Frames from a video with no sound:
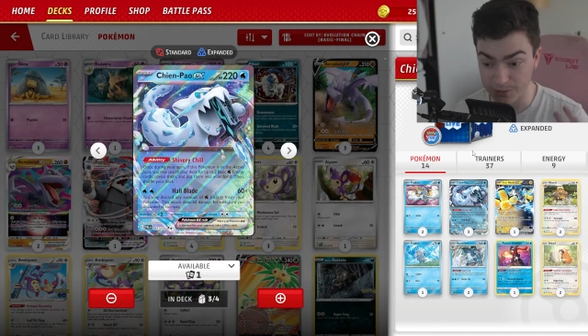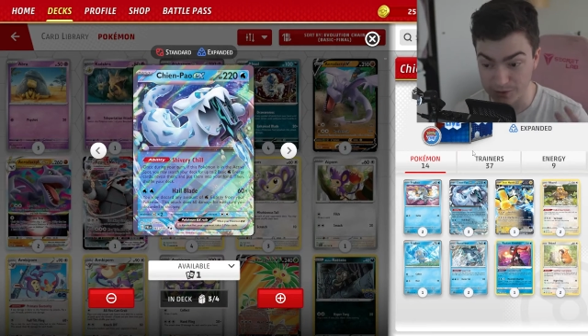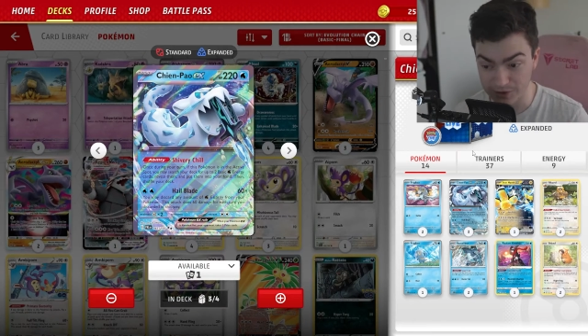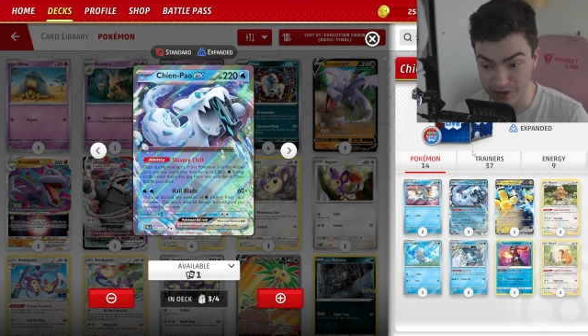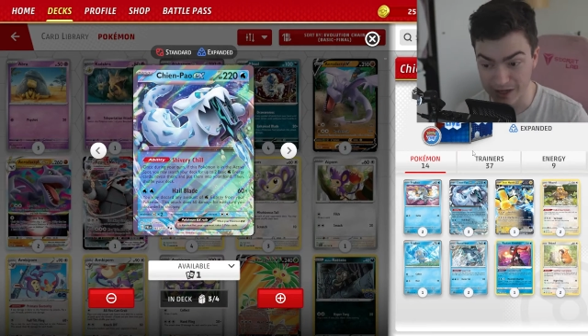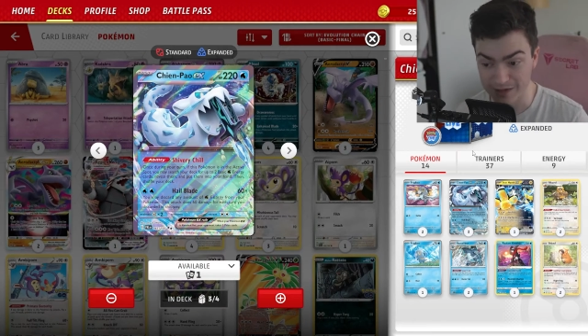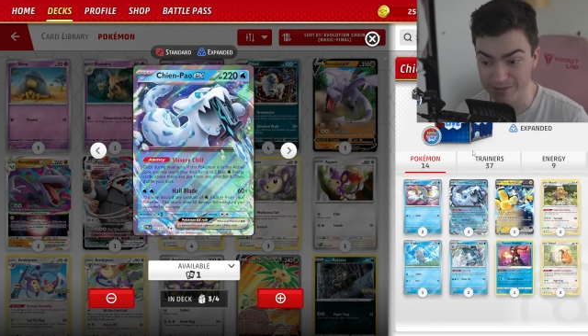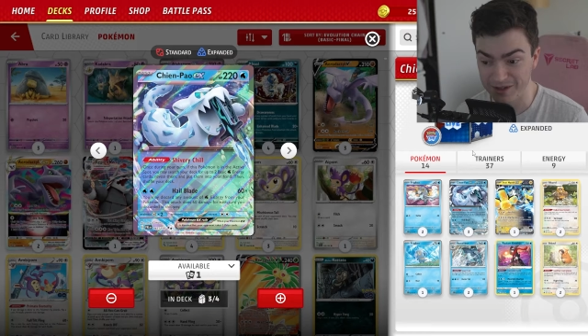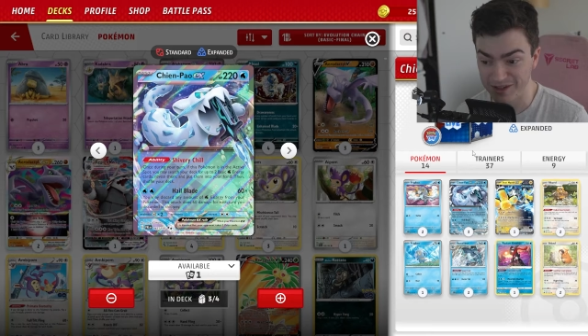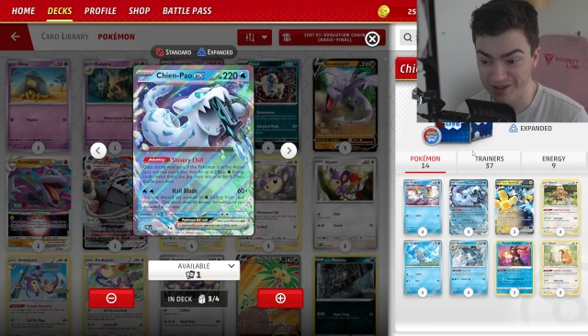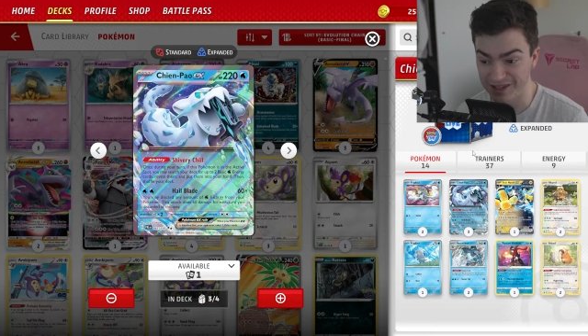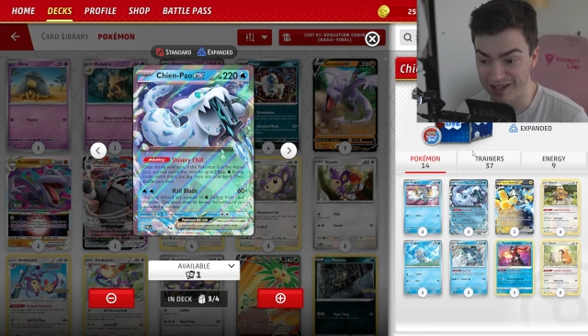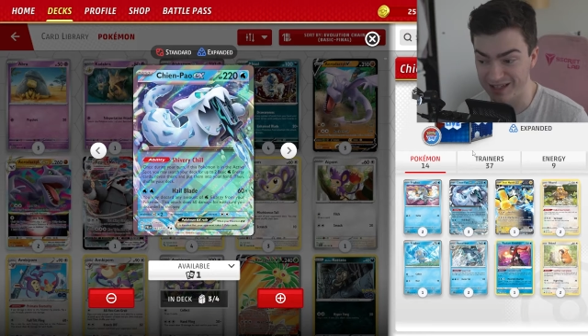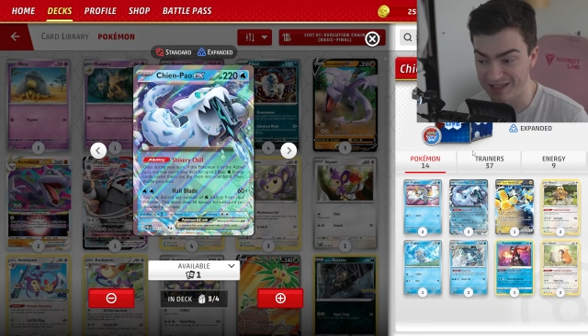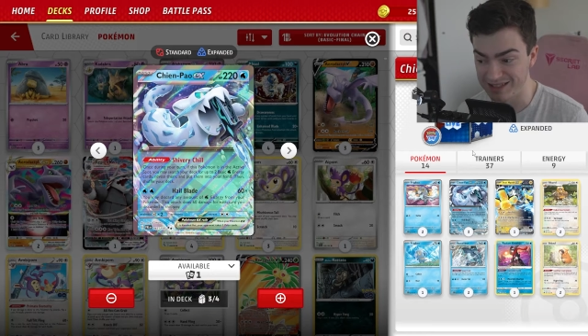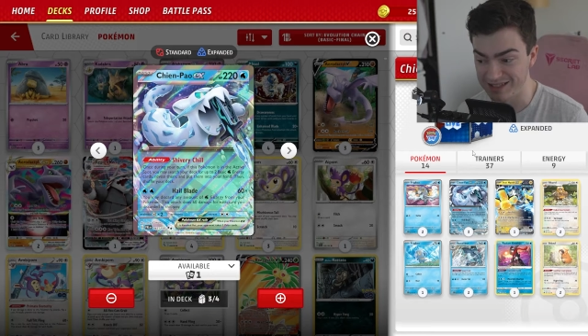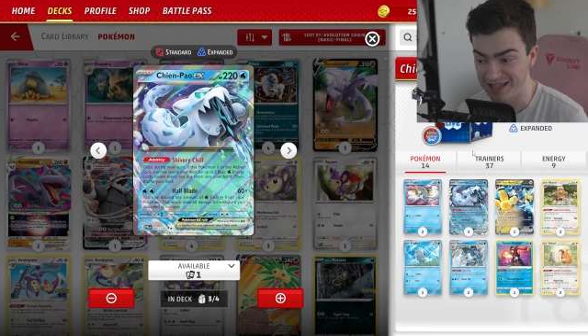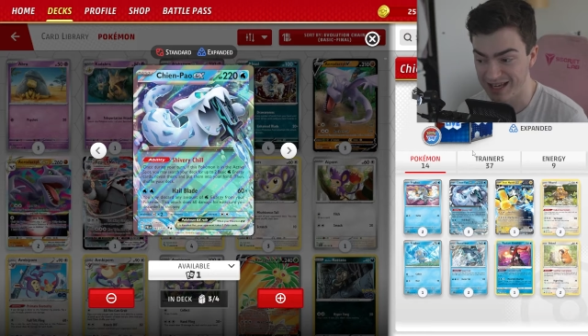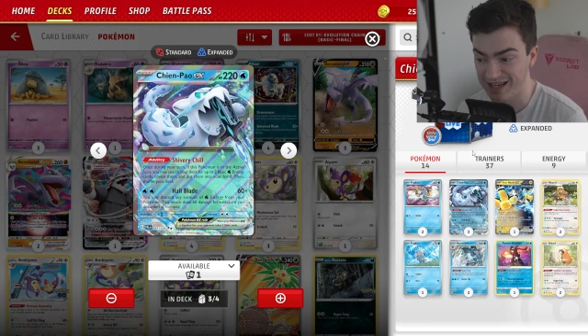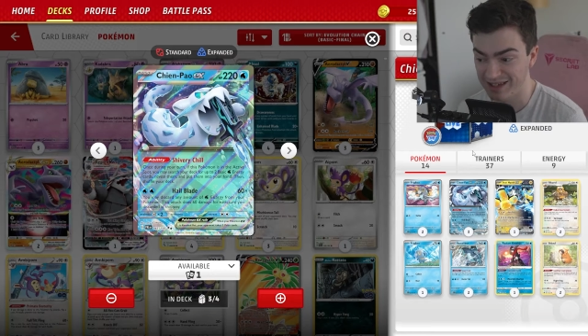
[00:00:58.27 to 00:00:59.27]
primary
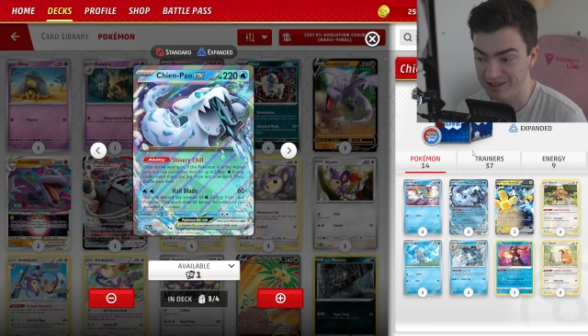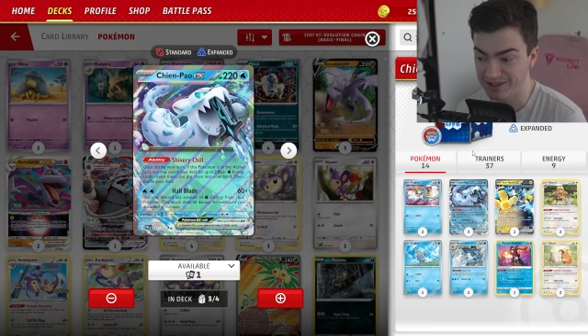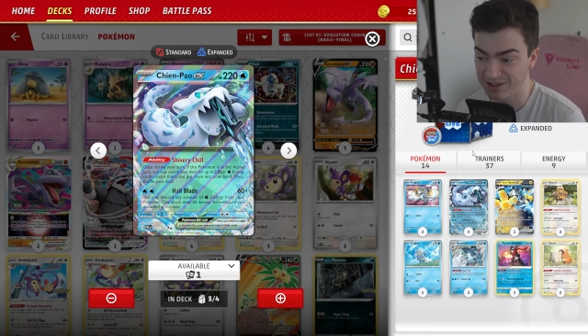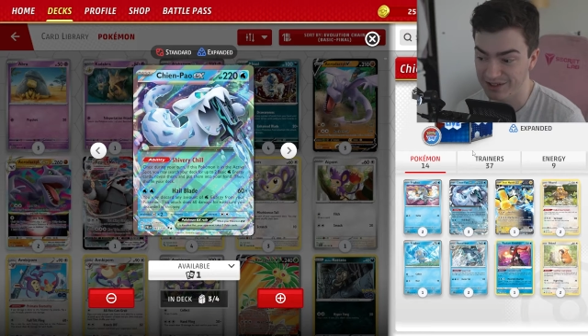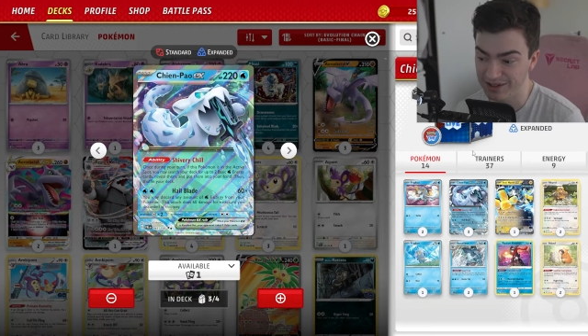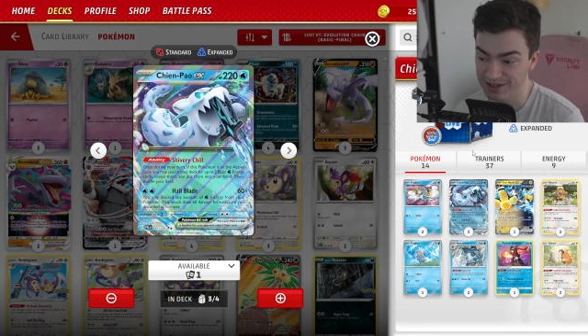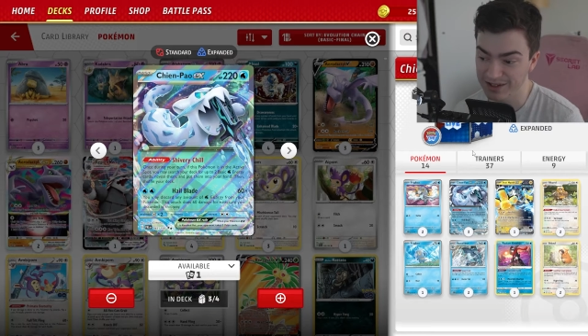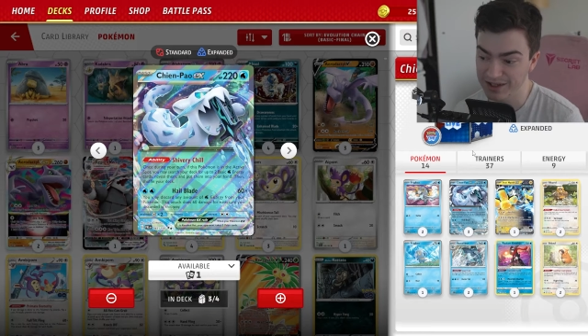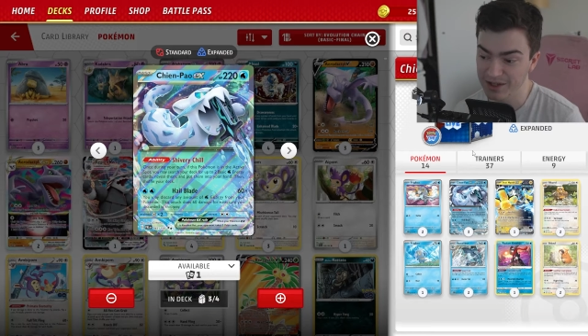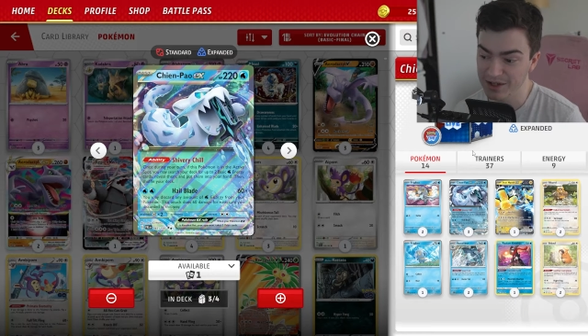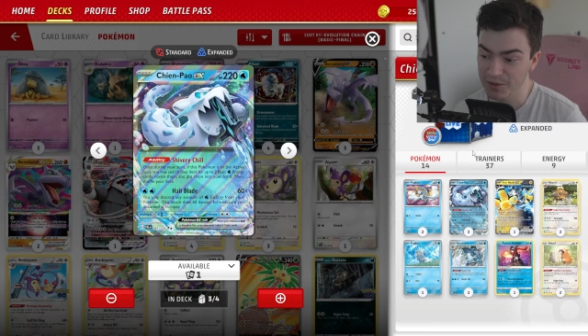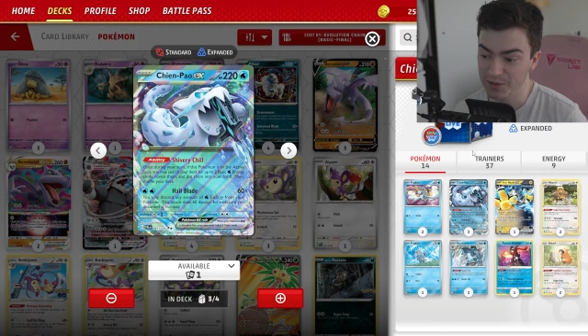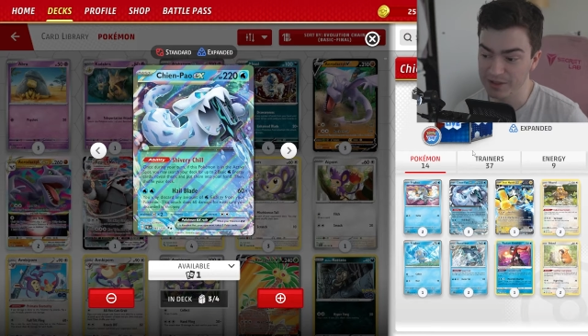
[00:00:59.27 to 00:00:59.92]
attacker.